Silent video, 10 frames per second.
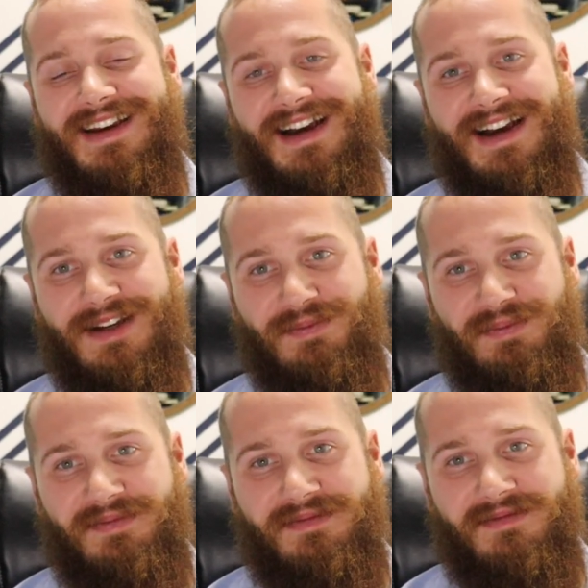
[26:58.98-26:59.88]
Um,
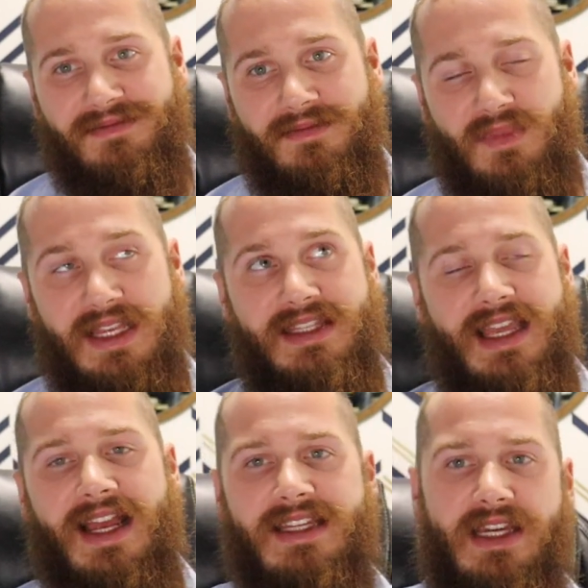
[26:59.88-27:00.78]
it's
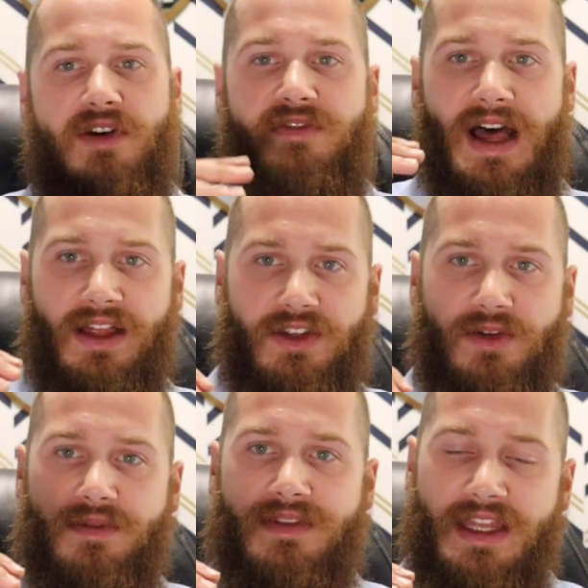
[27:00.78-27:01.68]
the idea of
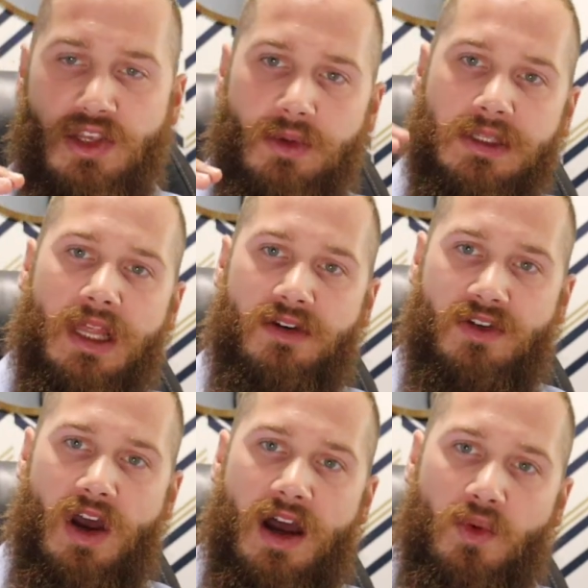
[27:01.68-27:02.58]
value, that you
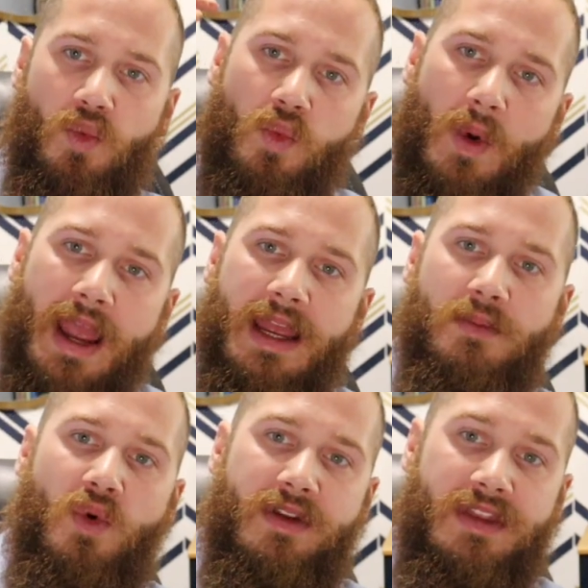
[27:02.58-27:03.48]
love God way
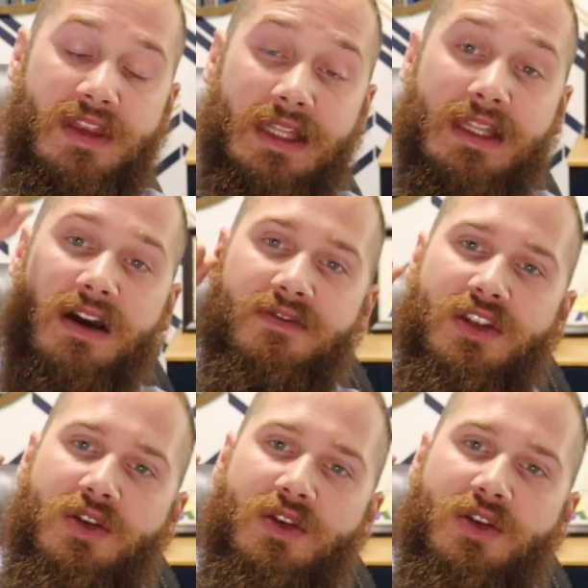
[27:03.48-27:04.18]
more, that the love that